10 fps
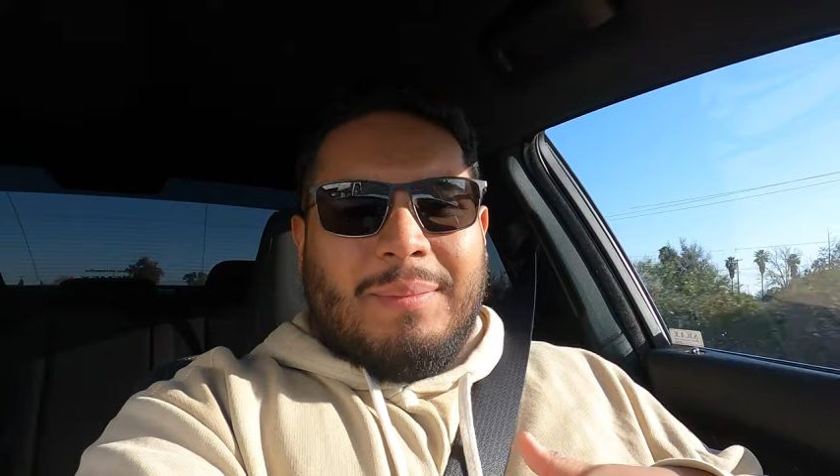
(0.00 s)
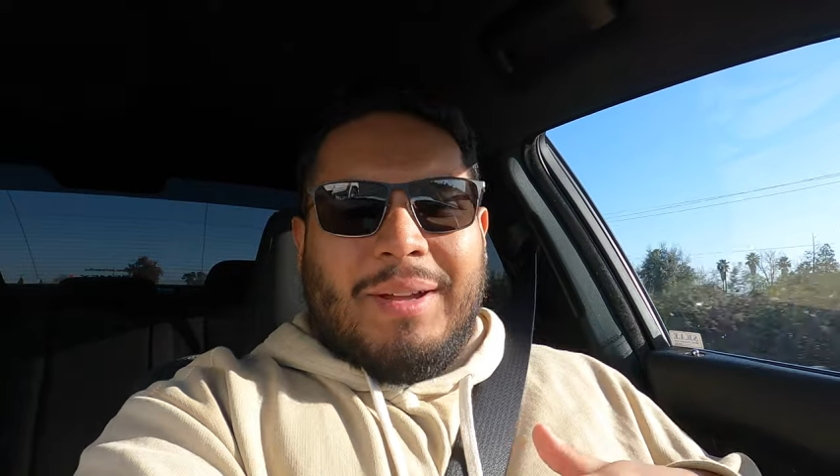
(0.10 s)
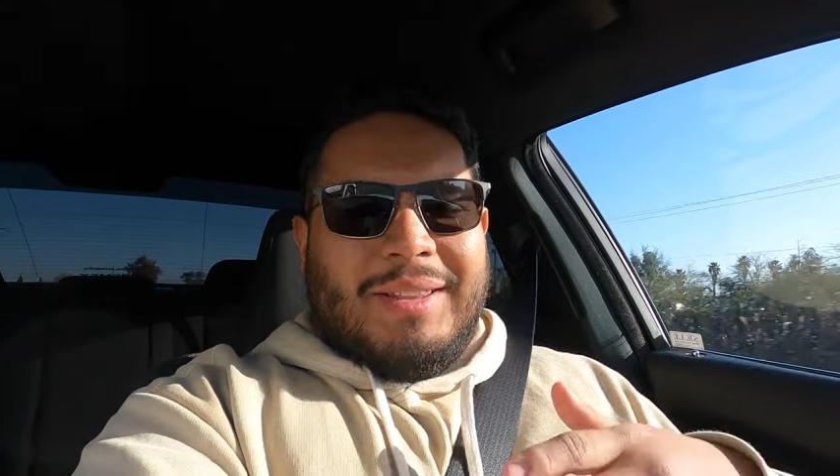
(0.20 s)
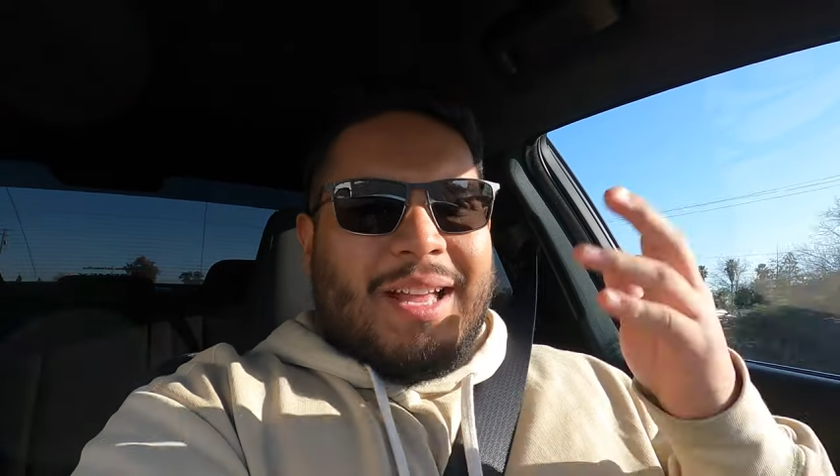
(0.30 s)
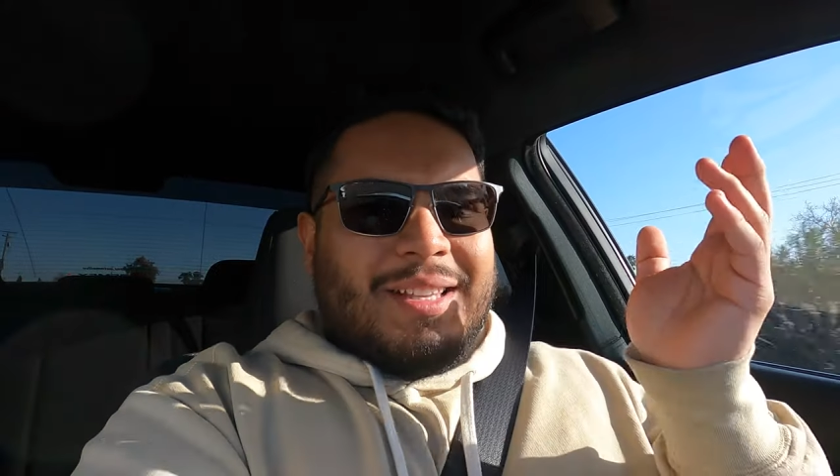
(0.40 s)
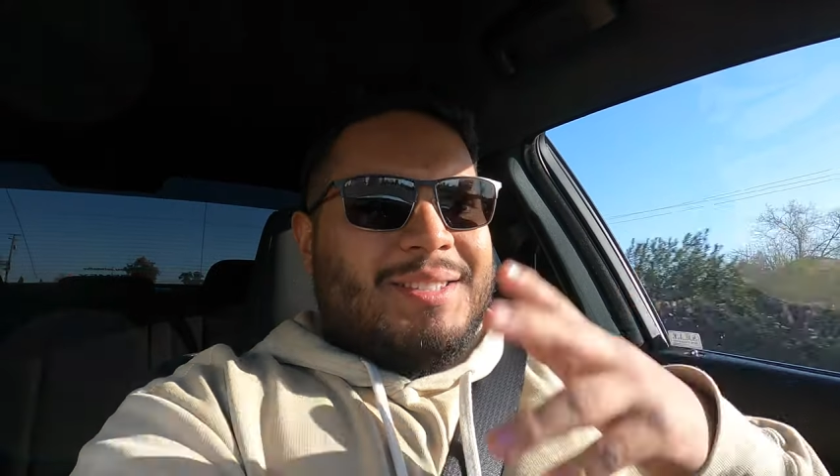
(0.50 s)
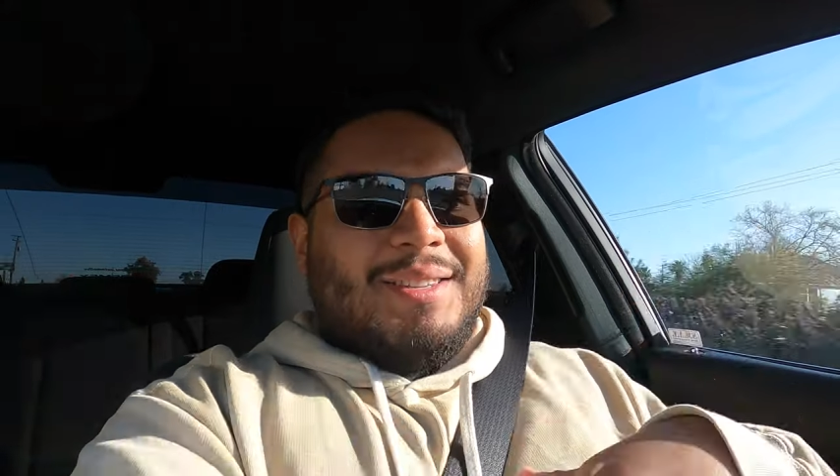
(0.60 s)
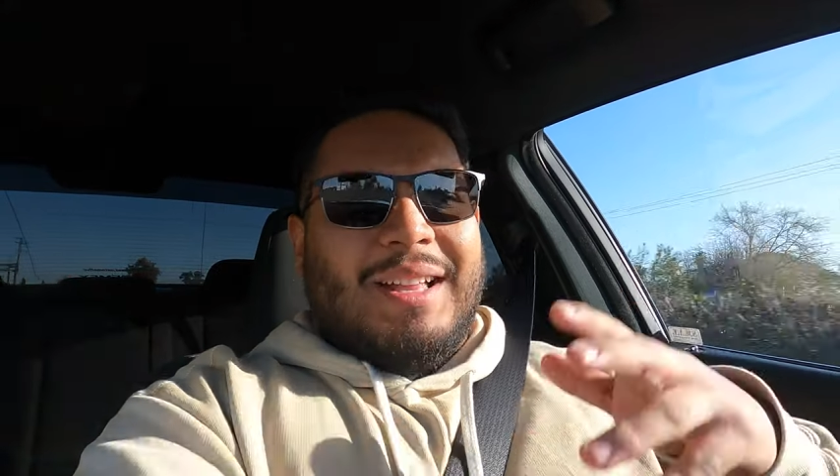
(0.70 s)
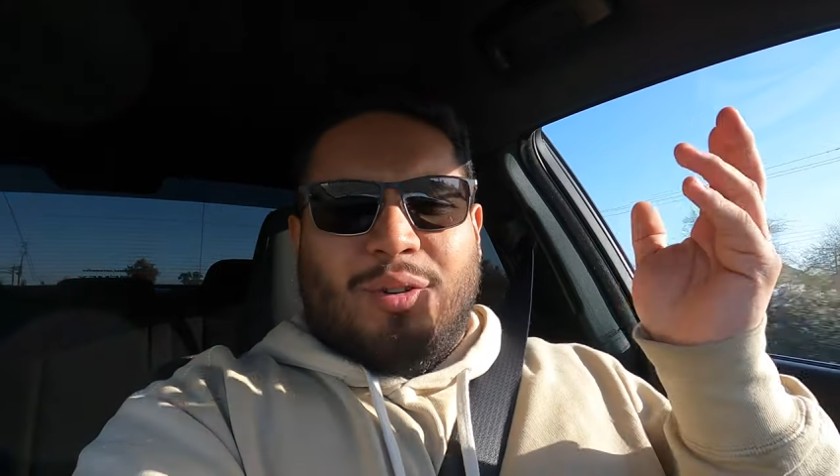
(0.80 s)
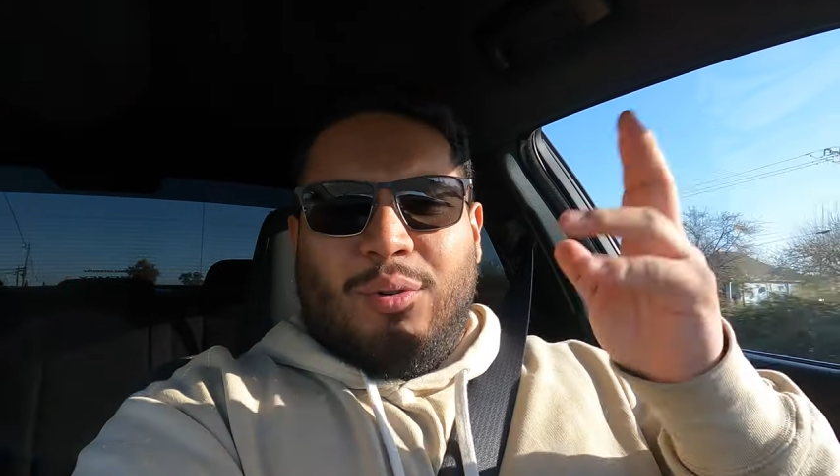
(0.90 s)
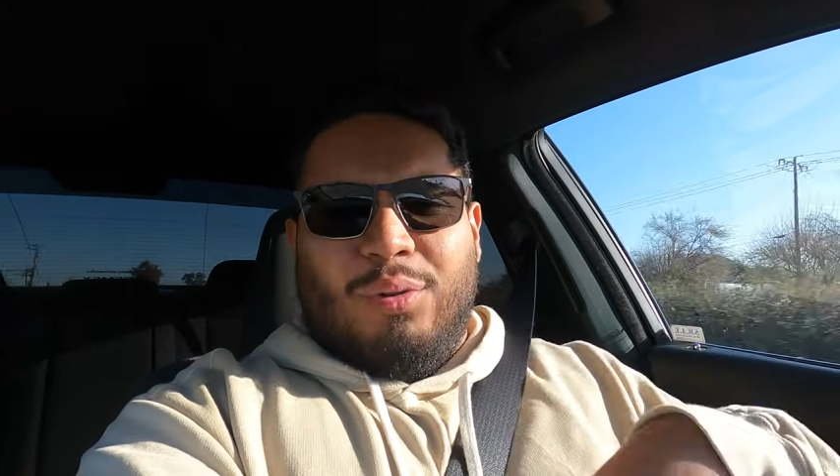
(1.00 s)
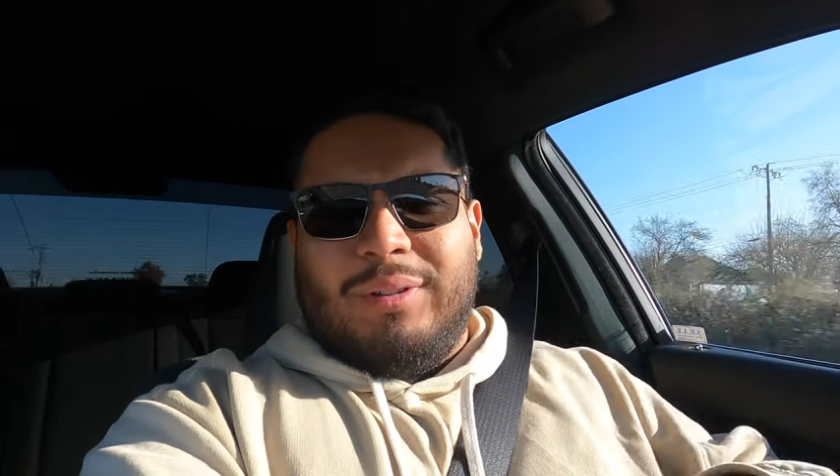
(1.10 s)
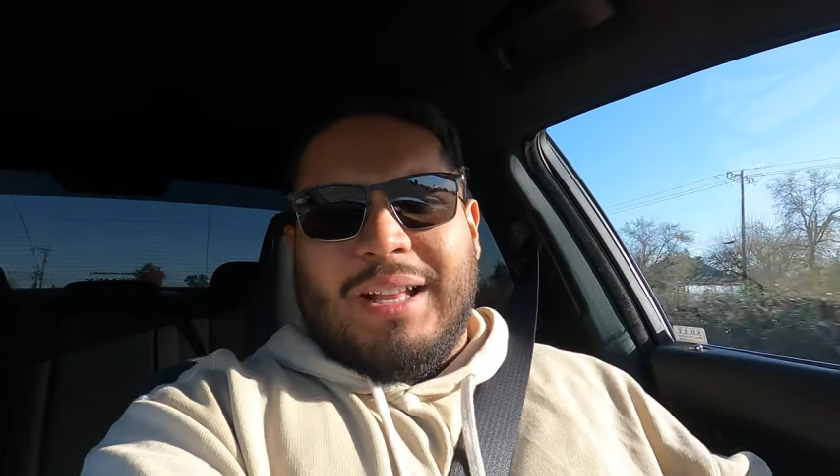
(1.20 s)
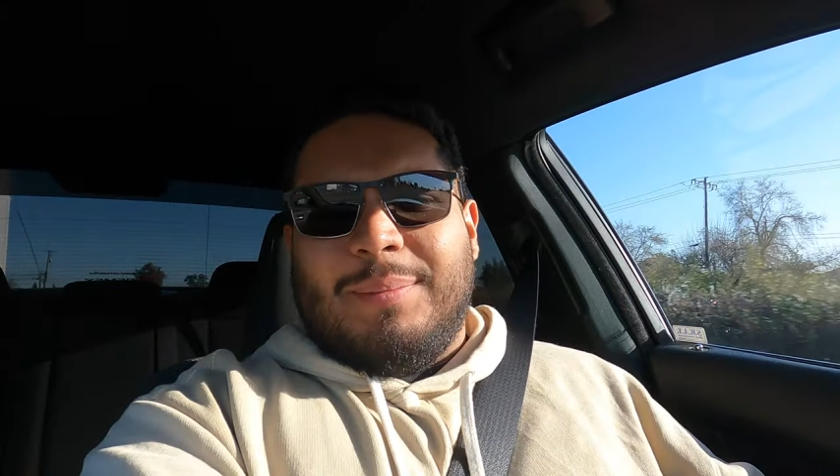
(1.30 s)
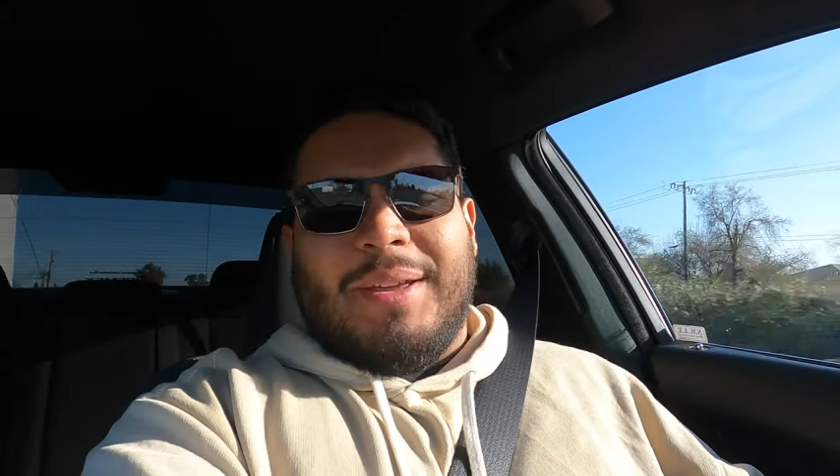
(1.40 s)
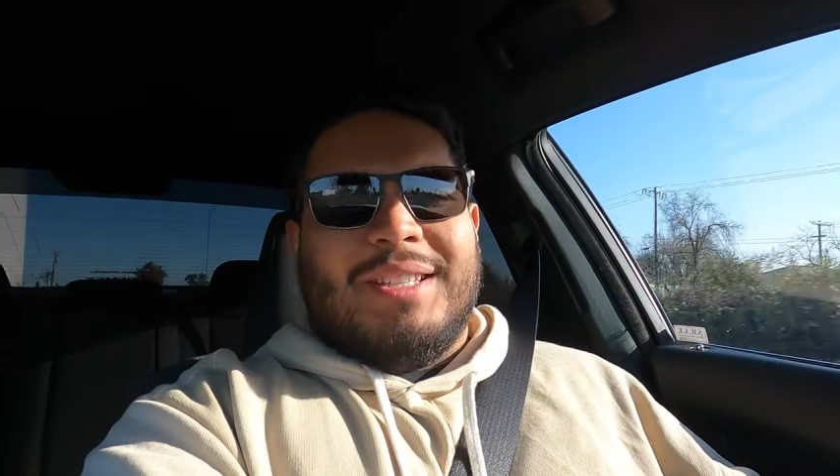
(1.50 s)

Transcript: but that's that's a whole that i'm